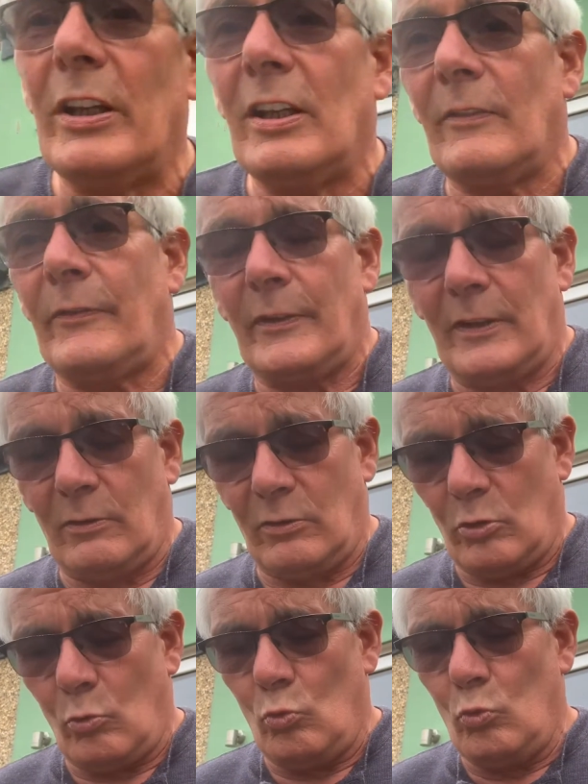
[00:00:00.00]
I've
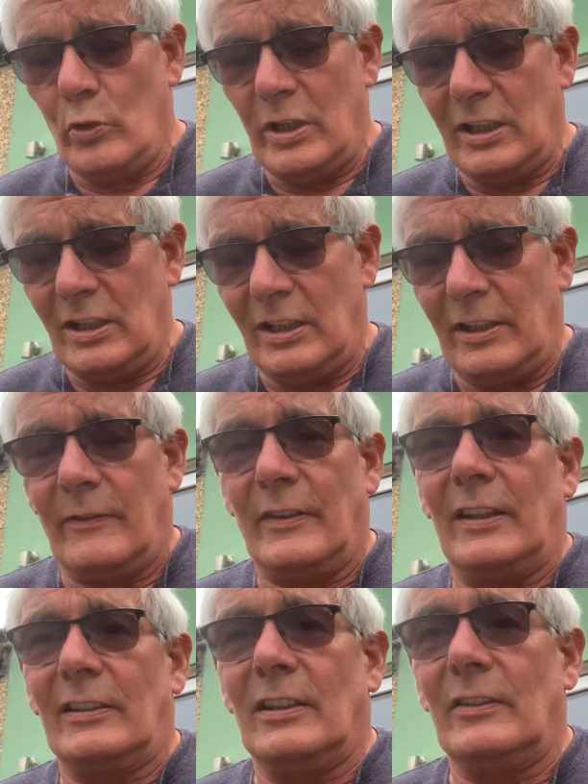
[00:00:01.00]
found really
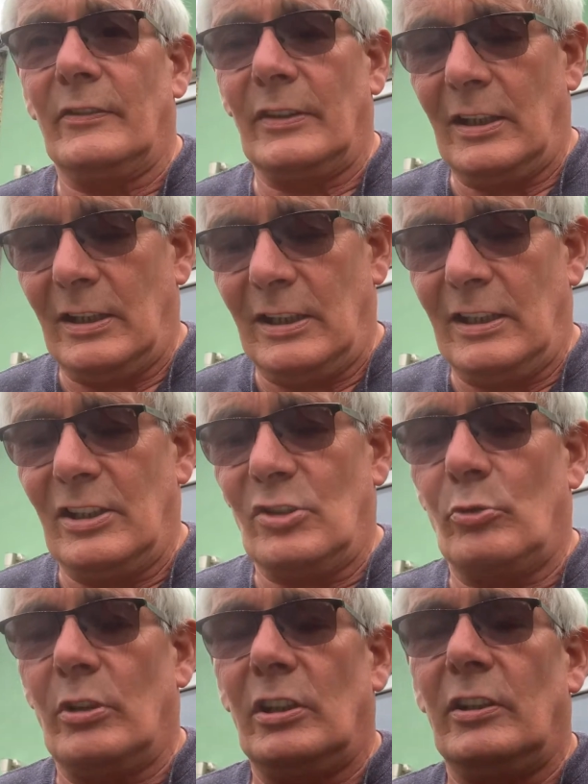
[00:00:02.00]
effective, and it is
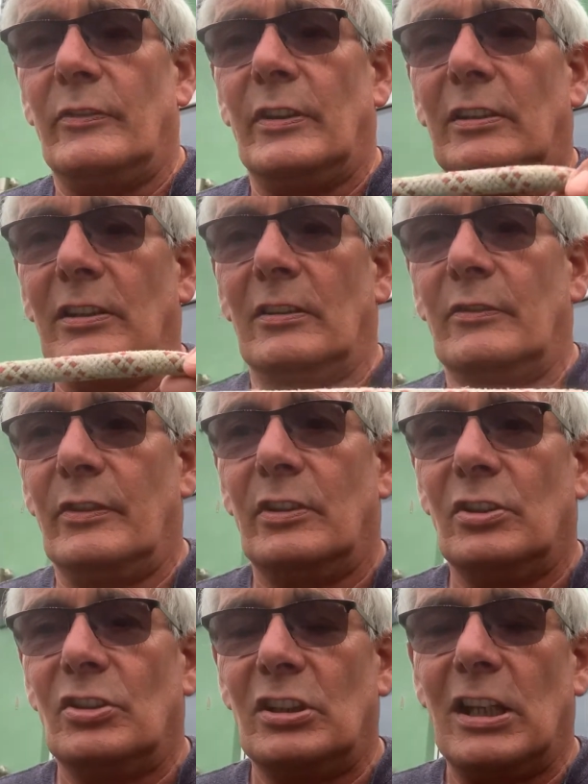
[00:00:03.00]
really effective,
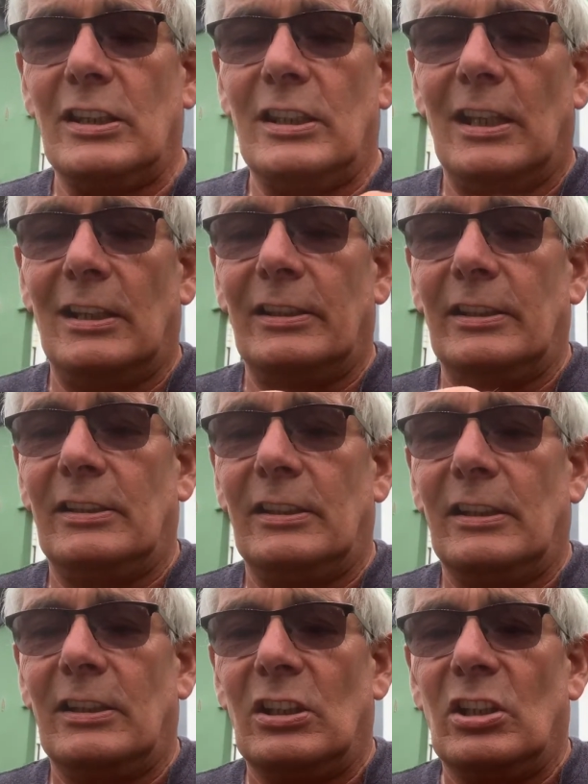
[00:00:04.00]
get your halyard,
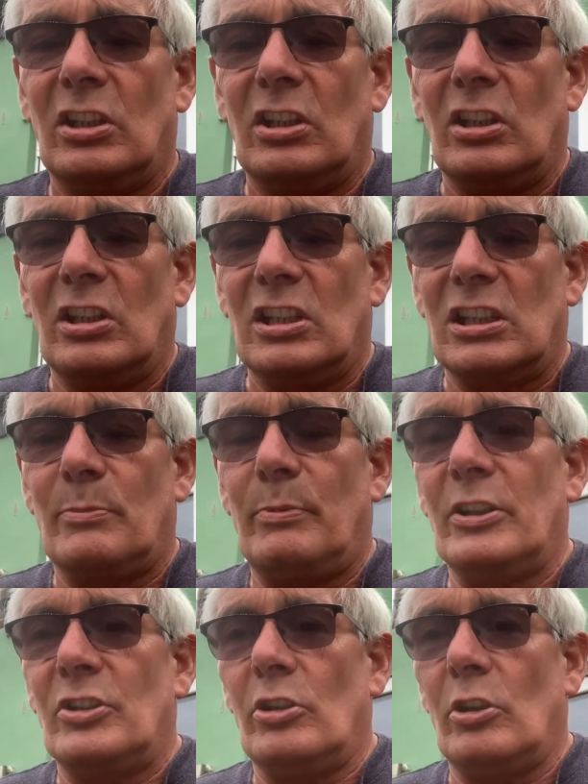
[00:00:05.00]

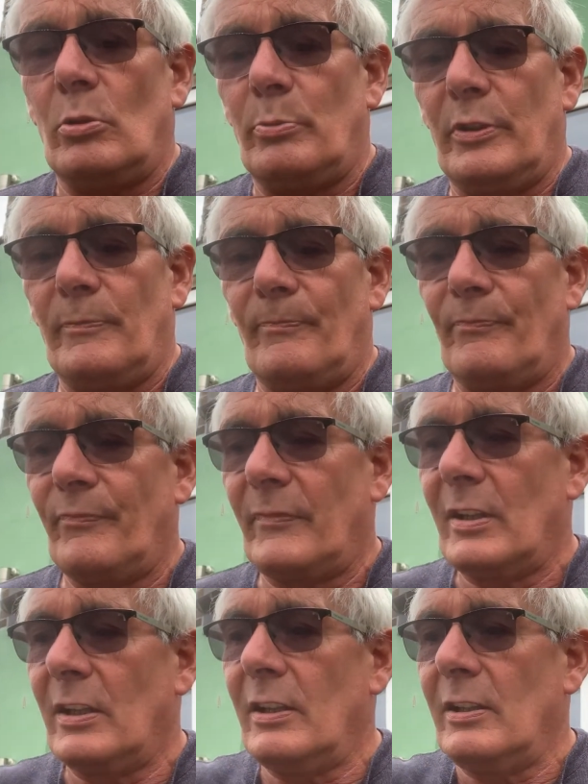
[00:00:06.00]
split it open,
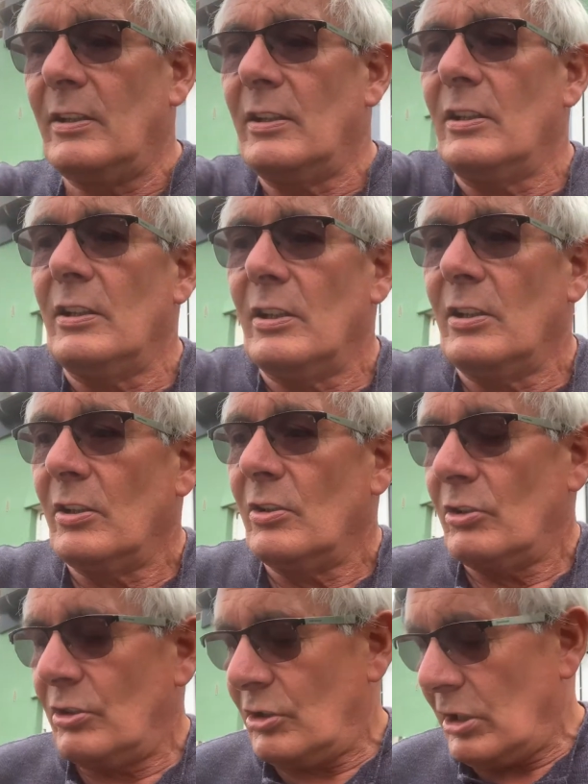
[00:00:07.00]

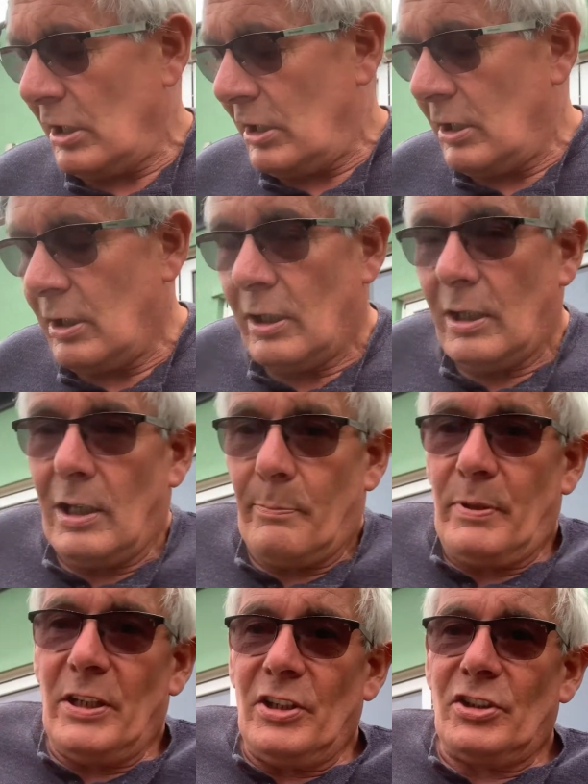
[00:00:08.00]
take a
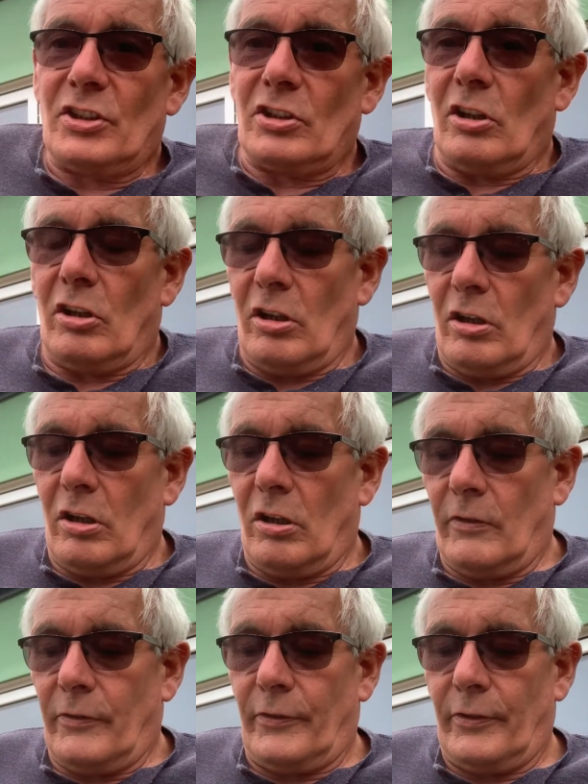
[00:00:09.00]
piece
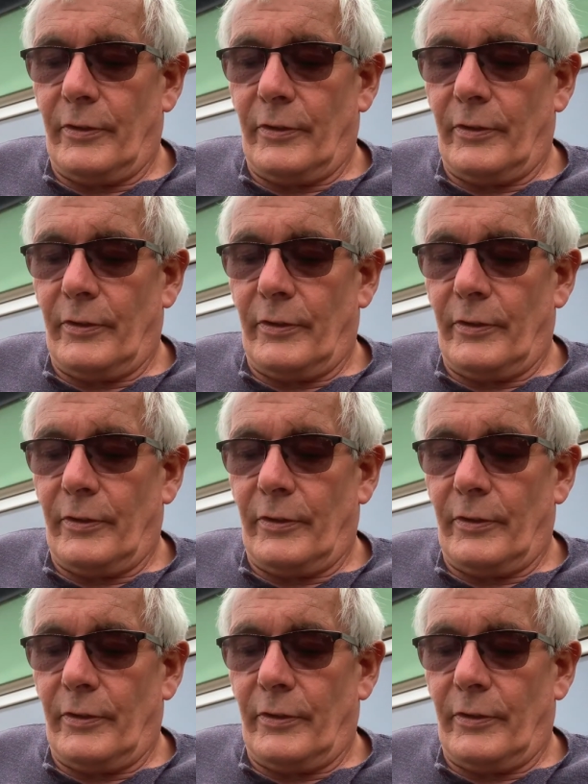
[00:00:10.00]
off.